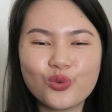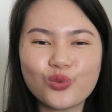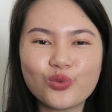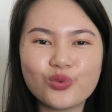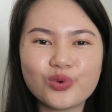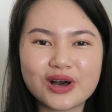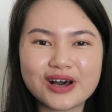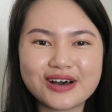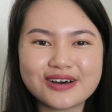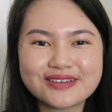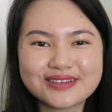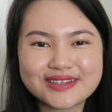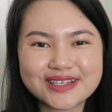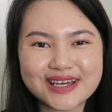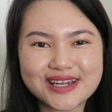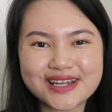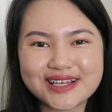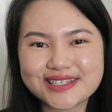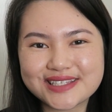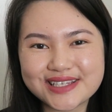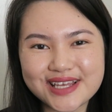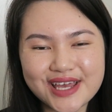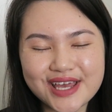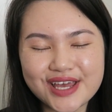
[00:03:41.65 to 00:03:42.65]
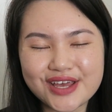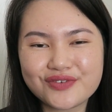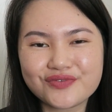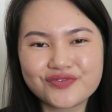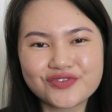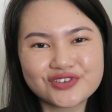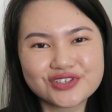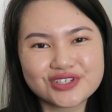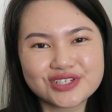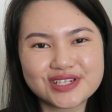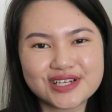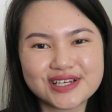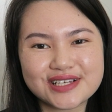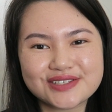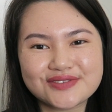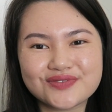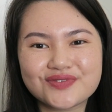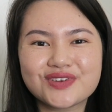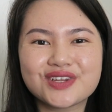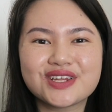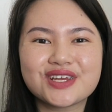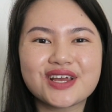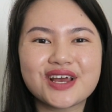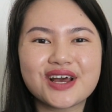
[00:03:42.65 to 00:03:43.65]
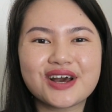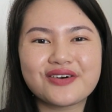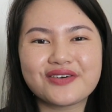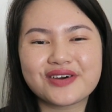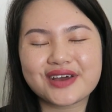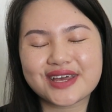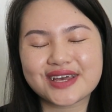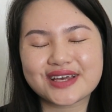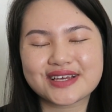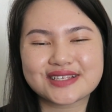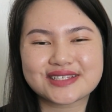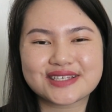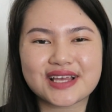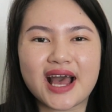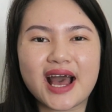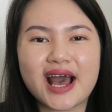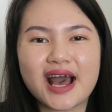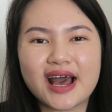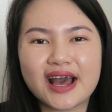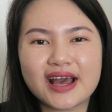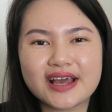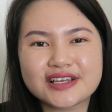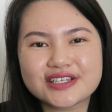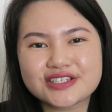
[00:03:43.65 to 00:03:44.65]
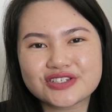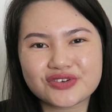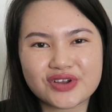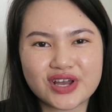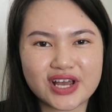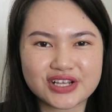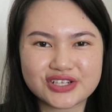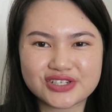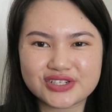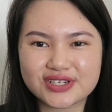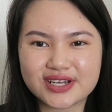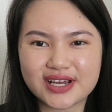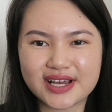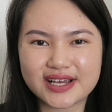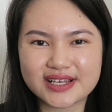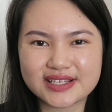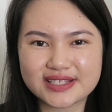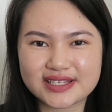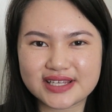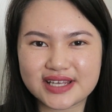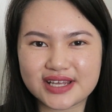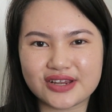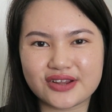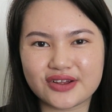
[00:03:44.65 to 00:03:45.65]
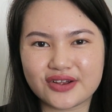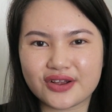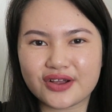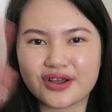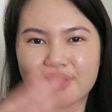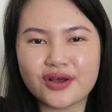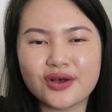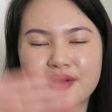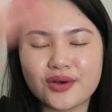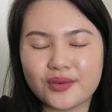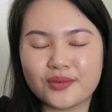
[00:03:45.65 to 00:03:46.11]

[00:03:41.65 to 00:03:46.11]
well, that is it for today's video, and I shall catch you guys later.